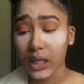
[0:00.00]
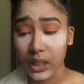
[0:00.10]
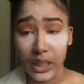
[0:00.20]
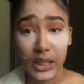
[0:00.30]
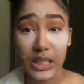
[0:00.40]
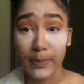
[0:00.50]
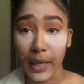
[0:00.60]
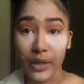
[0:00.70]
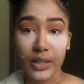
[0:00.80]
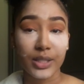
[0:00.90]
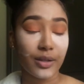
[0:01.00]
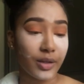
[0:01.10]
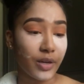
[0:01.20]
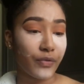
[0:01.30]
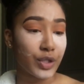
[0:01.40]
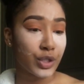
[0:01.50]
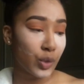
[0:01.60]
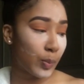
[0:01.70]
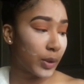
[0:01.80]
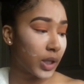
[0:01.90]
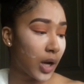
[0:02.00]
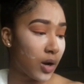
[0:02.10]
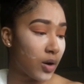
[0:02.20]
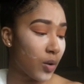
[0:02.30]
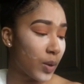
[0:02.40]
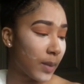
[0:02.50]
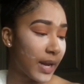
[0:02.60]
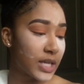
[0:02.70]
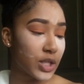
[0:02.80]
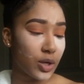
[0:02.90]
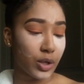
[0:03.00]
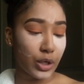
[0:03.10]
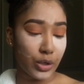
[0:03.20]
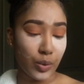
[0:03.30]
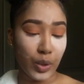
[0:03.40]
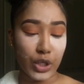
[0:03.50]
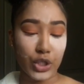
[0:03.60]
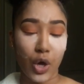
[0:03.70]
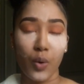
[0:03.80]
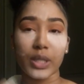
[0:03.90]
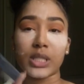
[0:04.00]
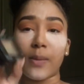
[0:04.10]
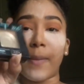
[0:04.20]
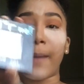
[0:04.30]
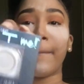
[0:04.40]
going to let this powder sit on here for super long. What I'm actually going to do is go into my